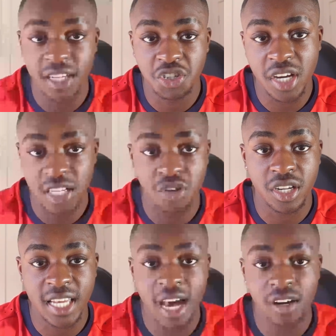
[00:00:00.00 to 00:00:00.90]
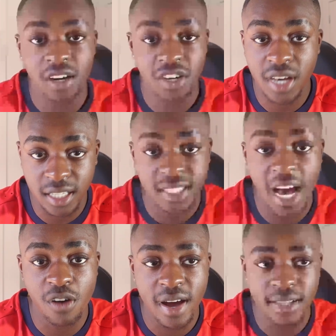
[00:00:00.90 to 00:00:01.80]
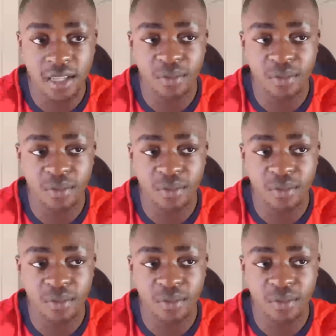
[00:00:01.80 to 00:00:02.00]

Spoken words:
Like, do you guys go to town a lot? You guys town rats?